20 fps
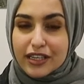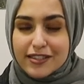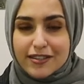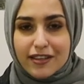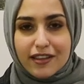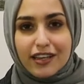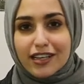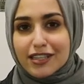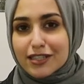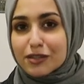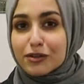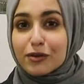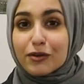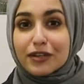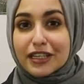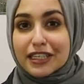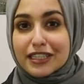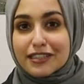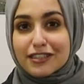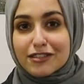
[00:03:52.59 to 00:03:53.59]
so there's
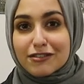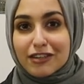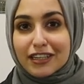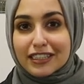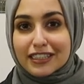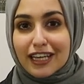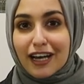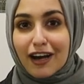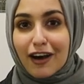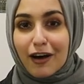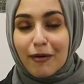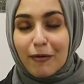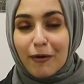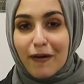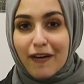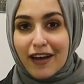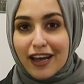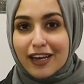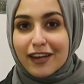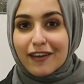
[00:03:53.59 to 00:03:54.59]
no need to stress out
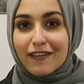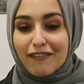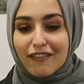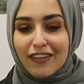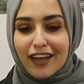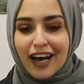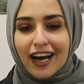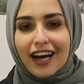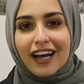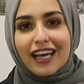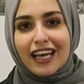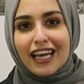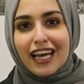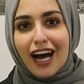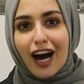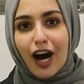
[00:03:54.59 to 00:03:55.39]
about any of that.